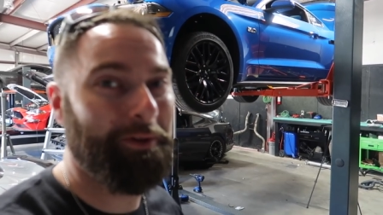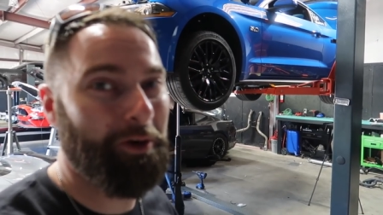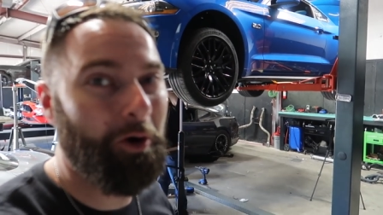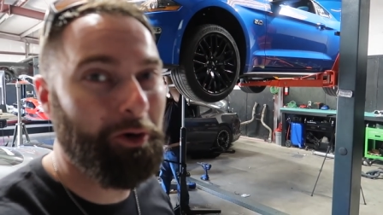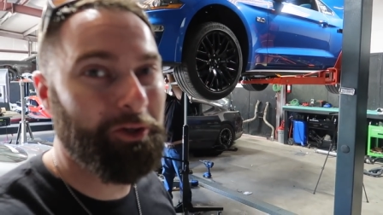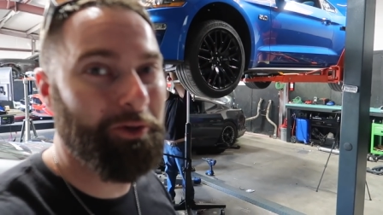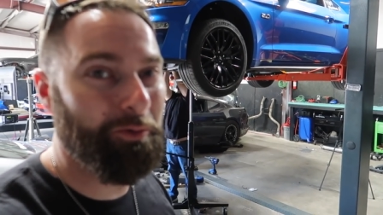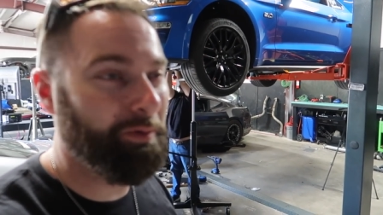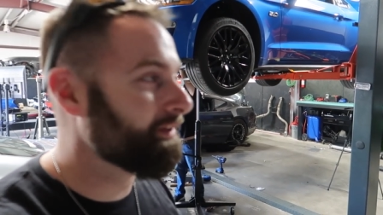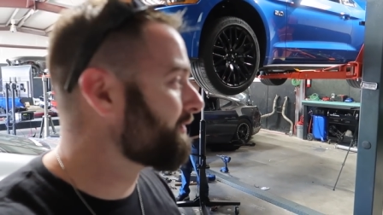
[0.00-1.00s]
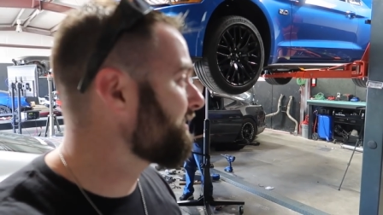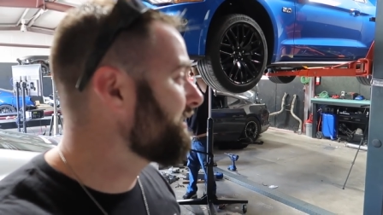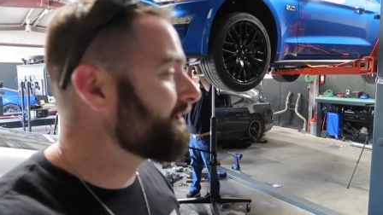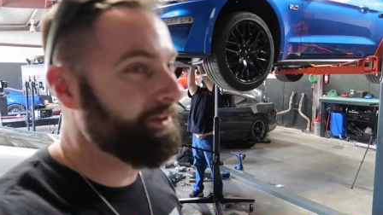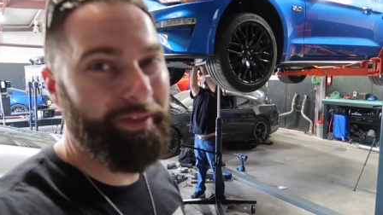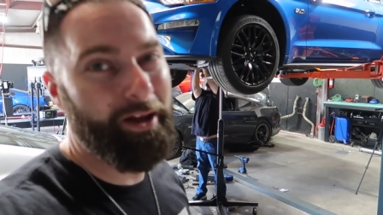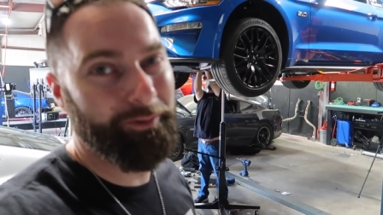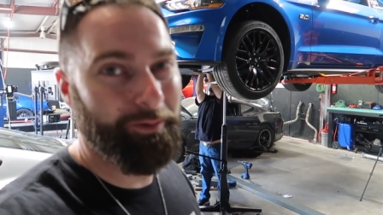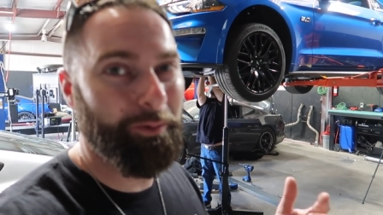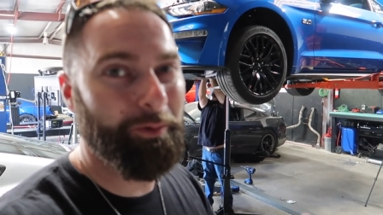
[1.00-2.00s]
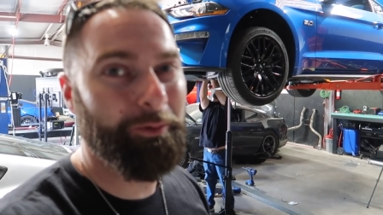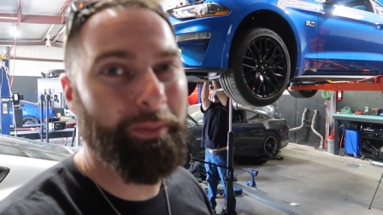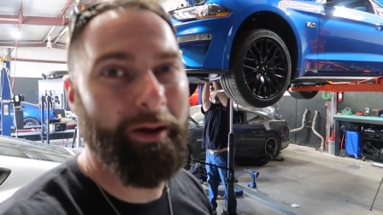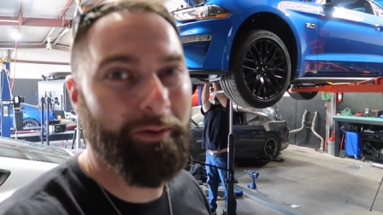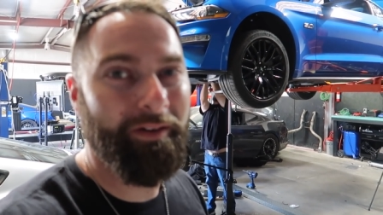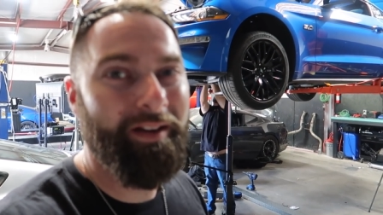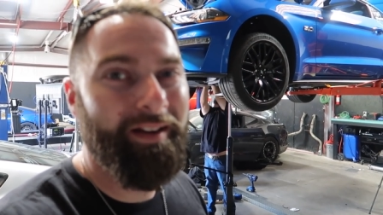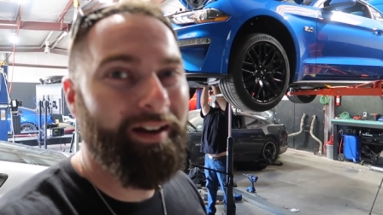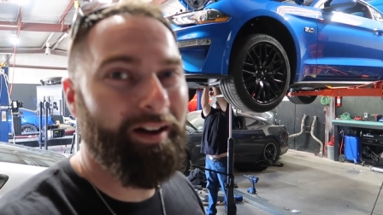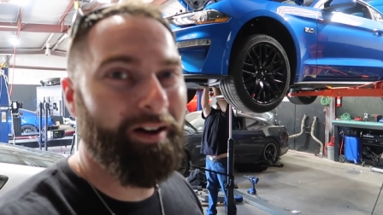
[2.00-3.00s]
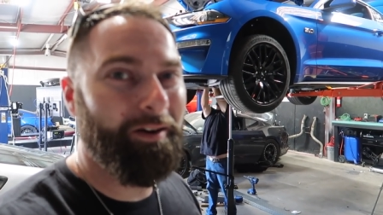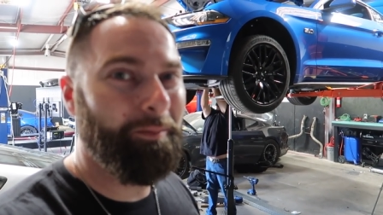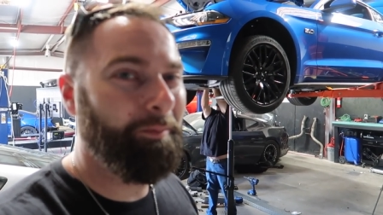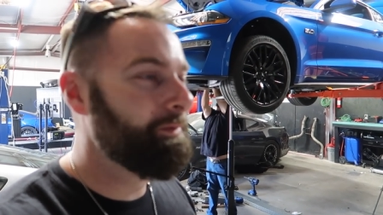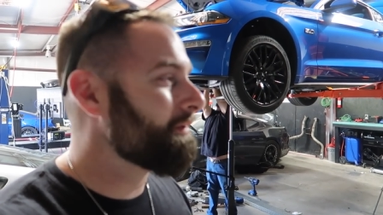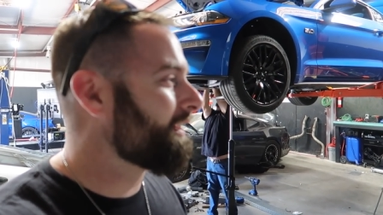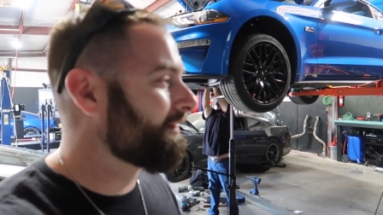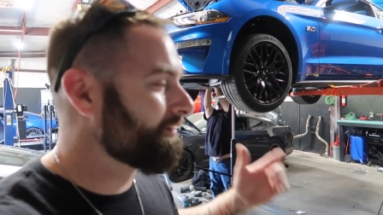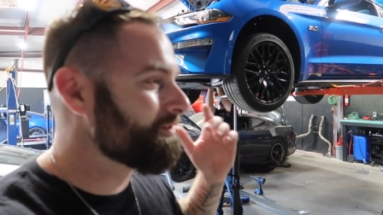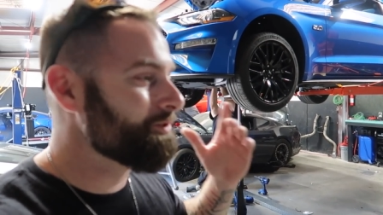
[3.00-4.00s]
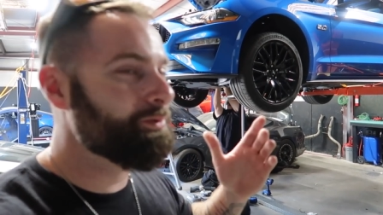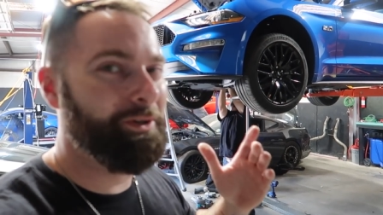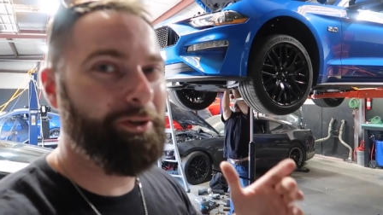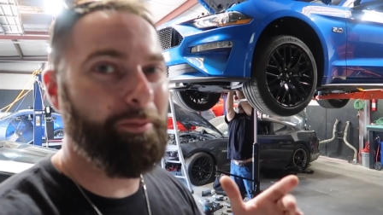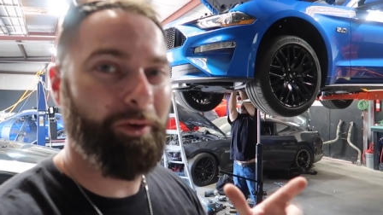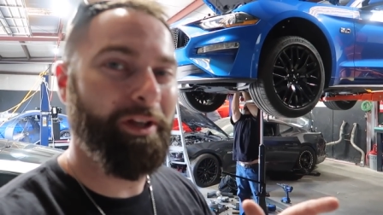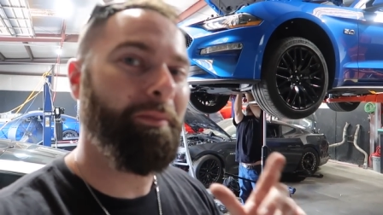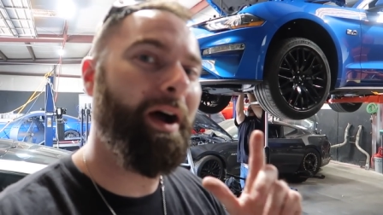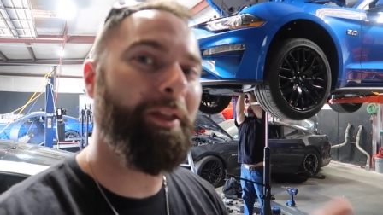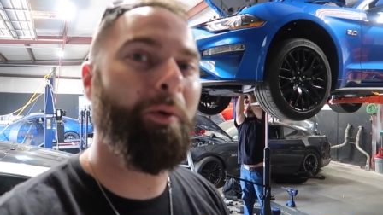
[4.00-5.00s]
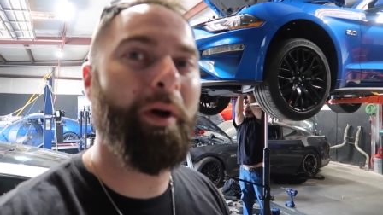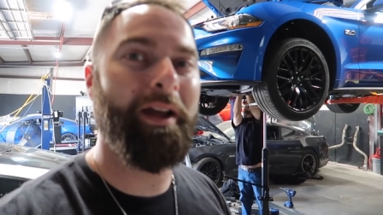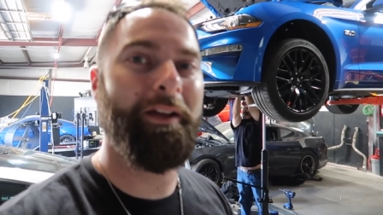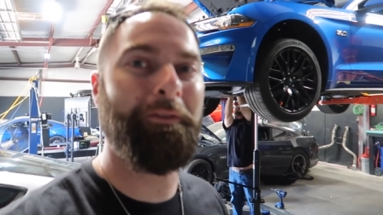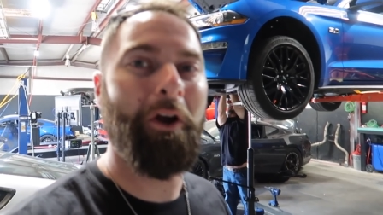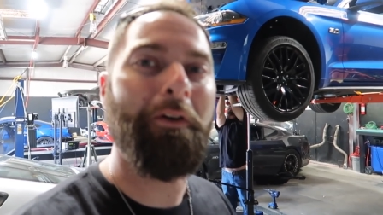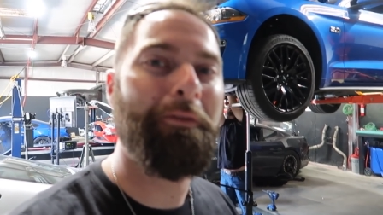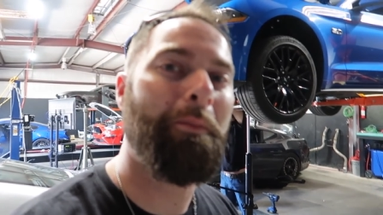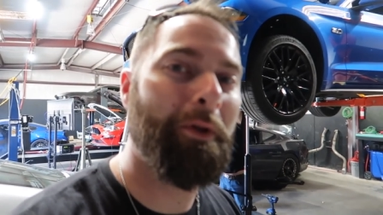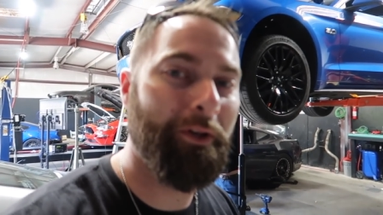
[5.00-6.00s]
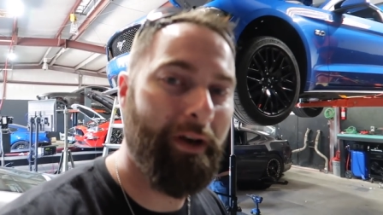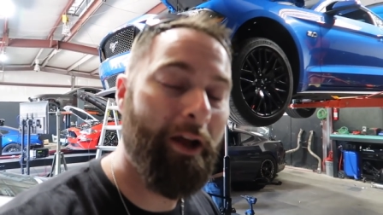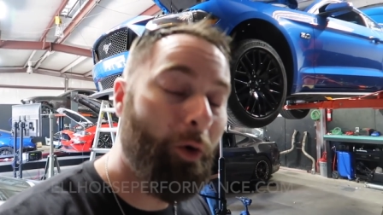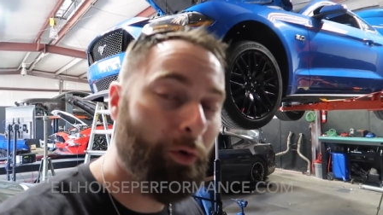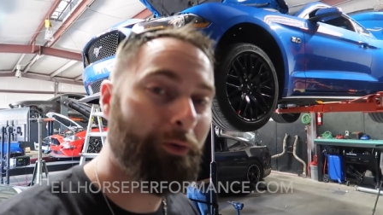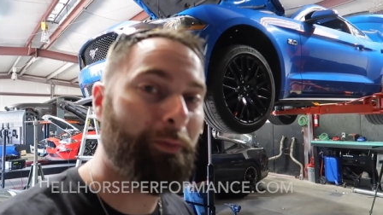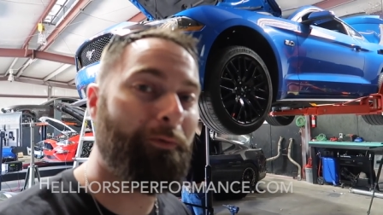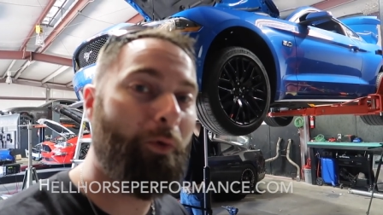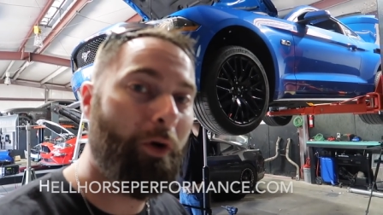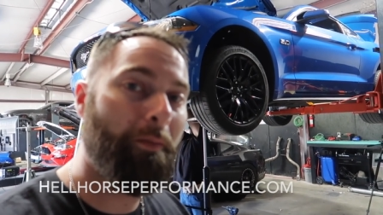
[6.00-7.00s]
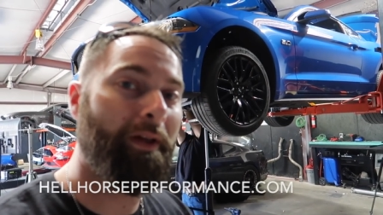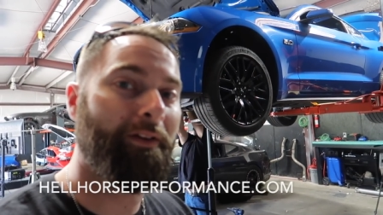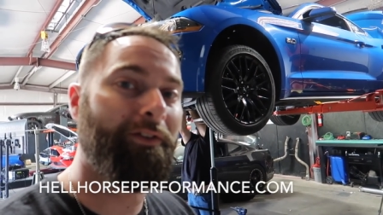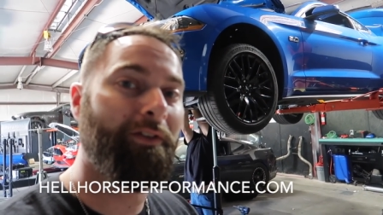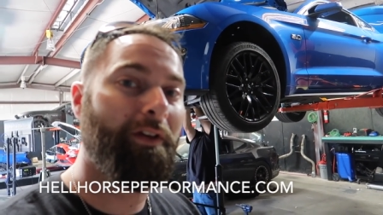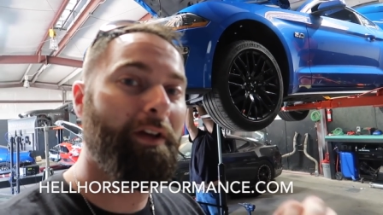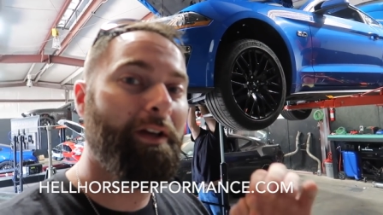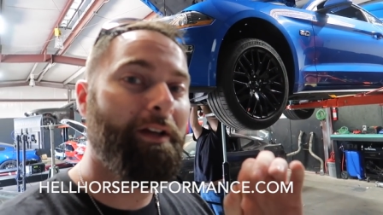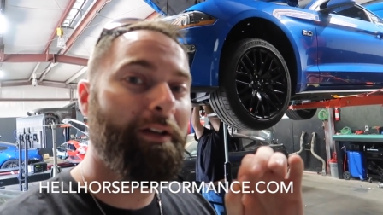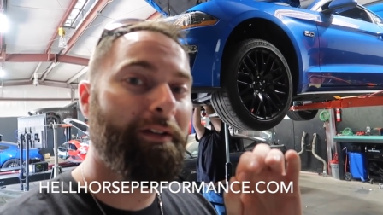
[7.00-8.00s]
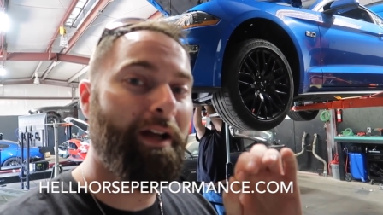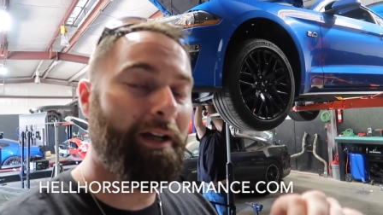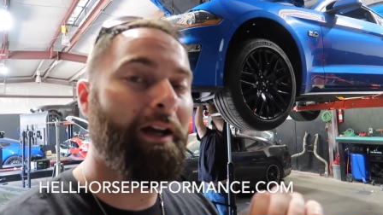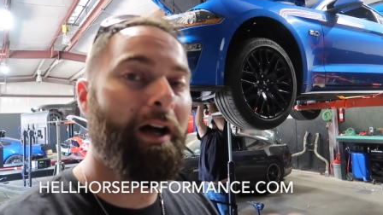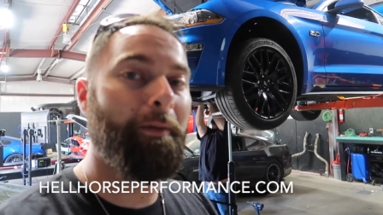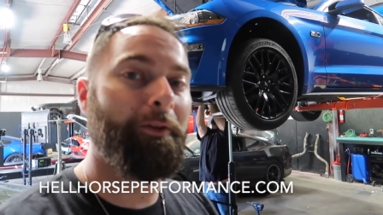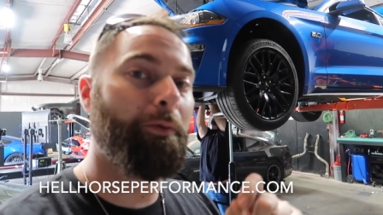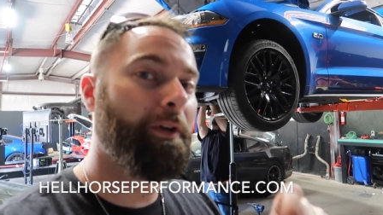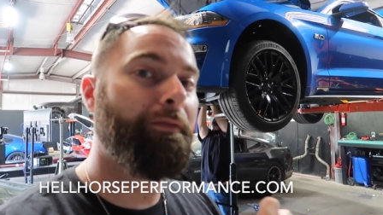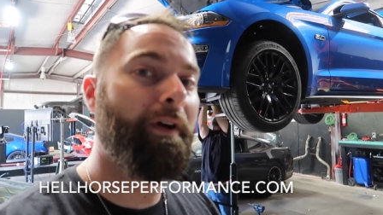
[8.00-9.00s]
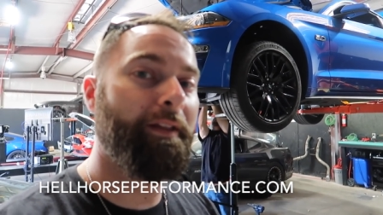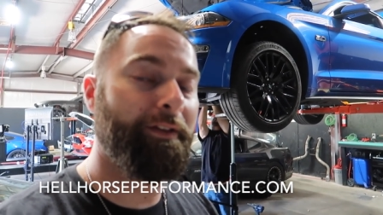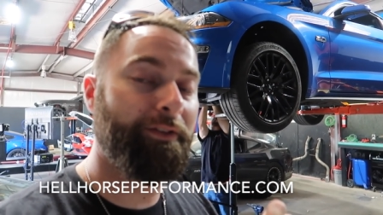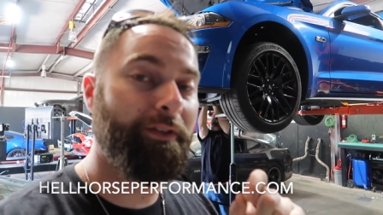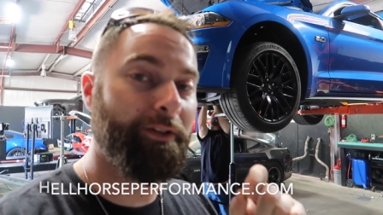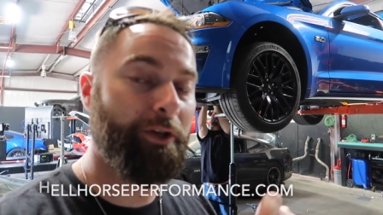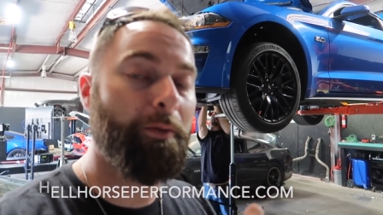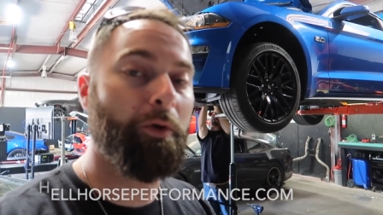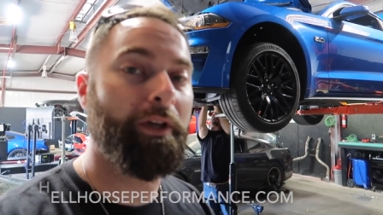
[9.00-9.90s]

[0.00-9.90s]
really argue with a thousand horsepower um, out of this new twin turbo kit. By the way, if you're unfamiliar, hellhorseperformance.com is where you can find this this turbo